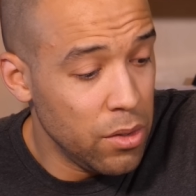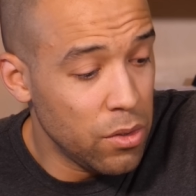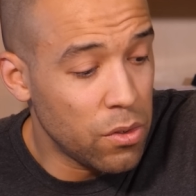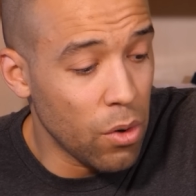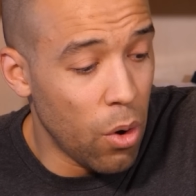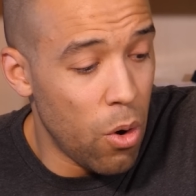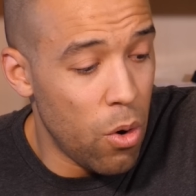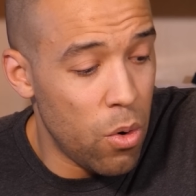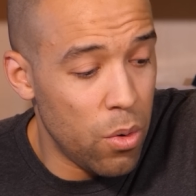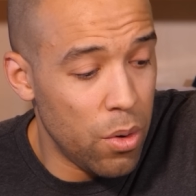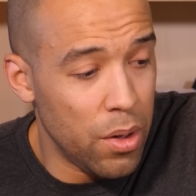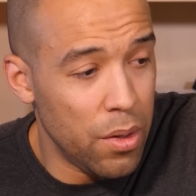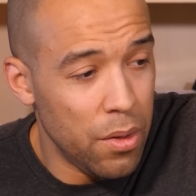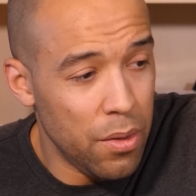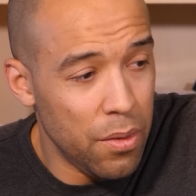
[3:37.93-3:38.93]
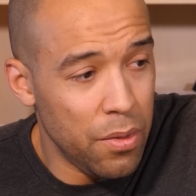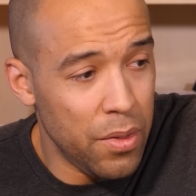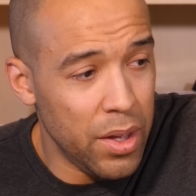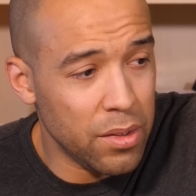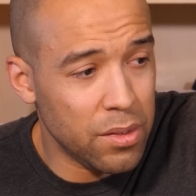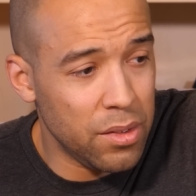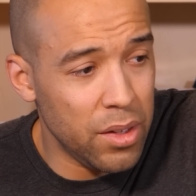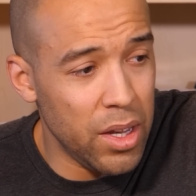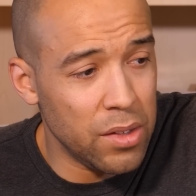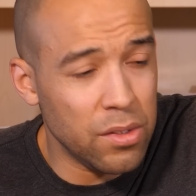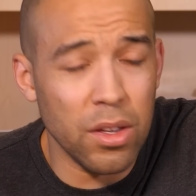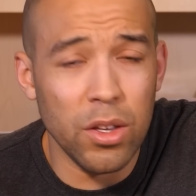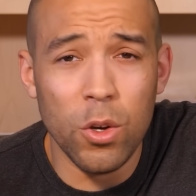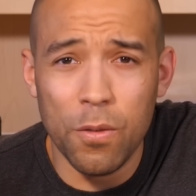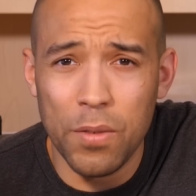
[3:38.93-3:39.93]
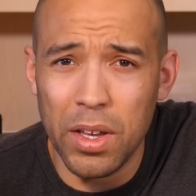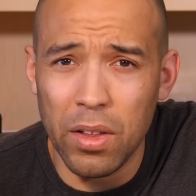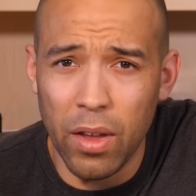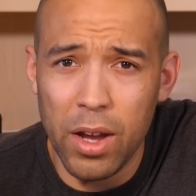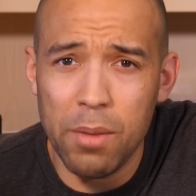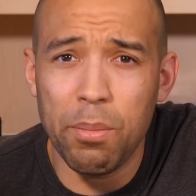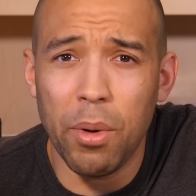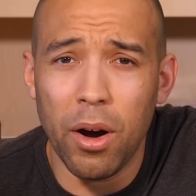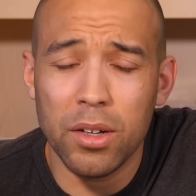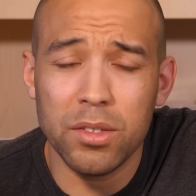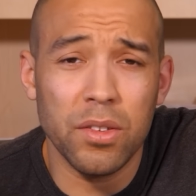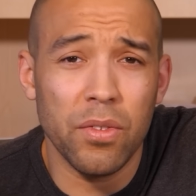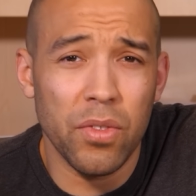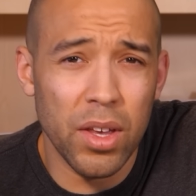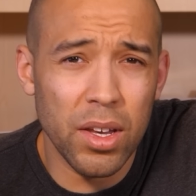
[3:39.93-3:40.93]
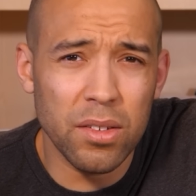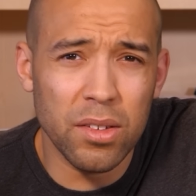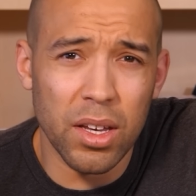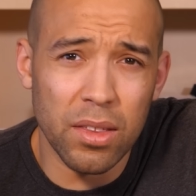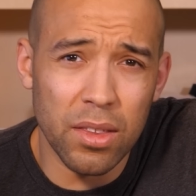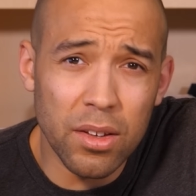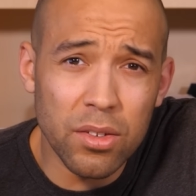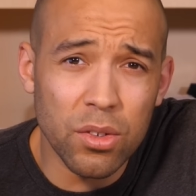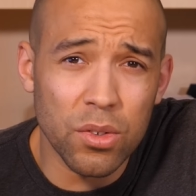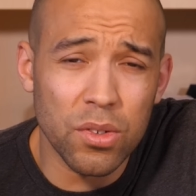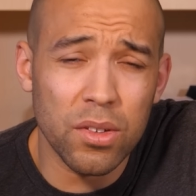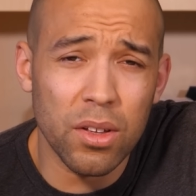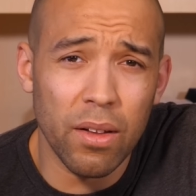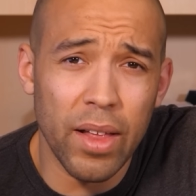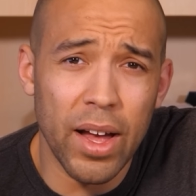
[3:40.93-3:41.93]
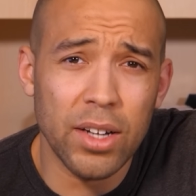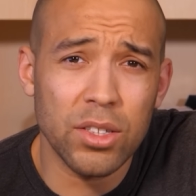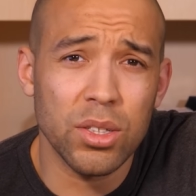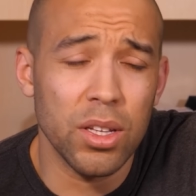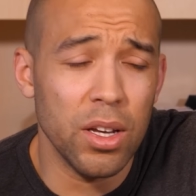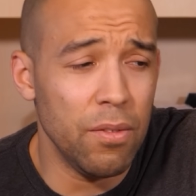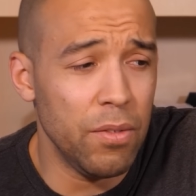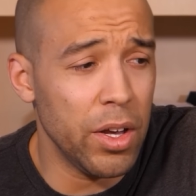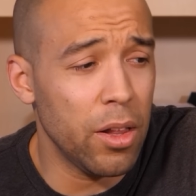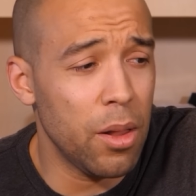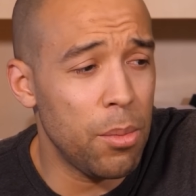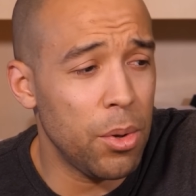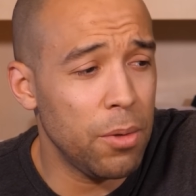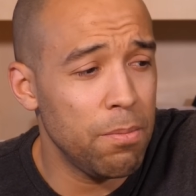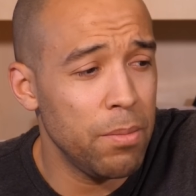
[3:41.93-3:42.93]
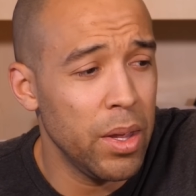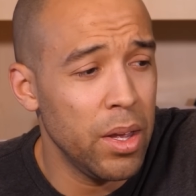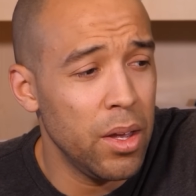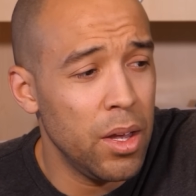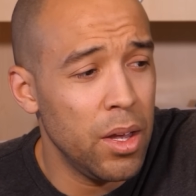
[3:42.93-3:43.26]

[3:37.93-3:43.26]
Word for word: So this is a UV light box, and things like this are still actually available,